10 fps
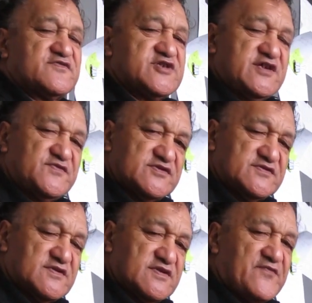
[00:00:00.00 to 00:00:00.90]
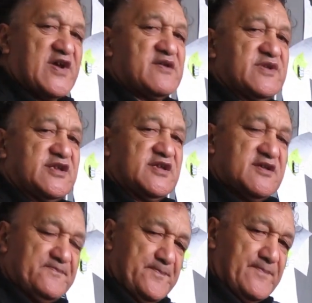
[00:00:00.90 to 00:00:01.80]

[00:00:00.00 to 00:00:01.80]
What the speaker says: of Chiefs, the Whakamininga,